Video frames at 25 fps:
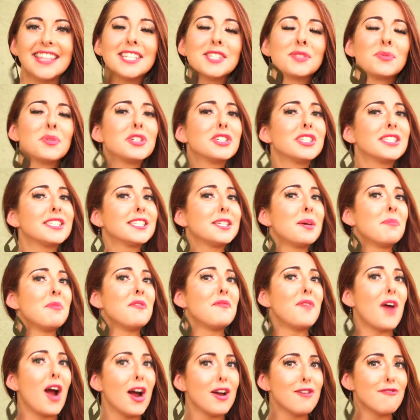These were just some
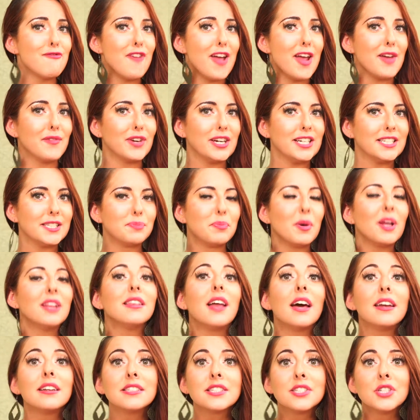of our favorites, but
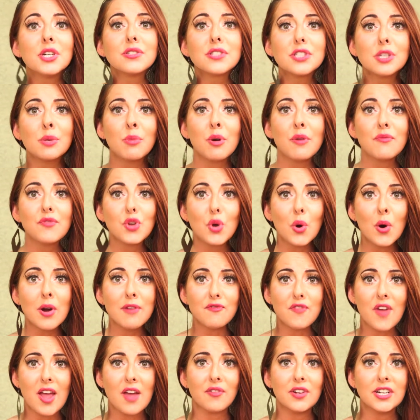let us know some of your
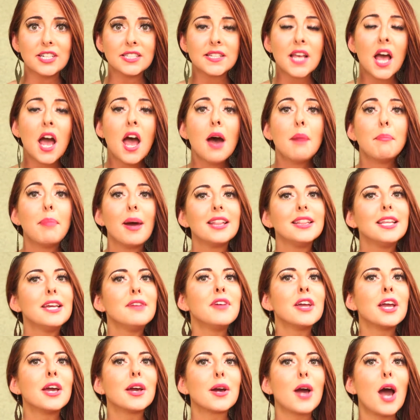favorites by
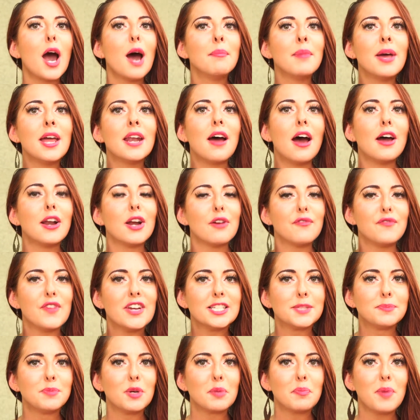leaving a comment on our
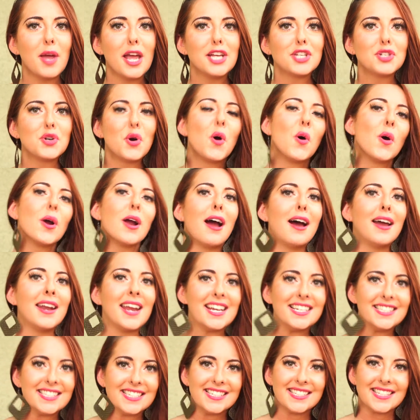Facebook page or on
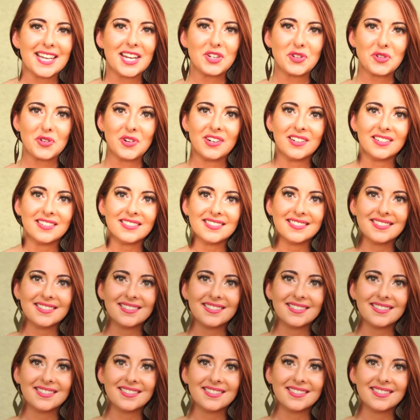AZ Central.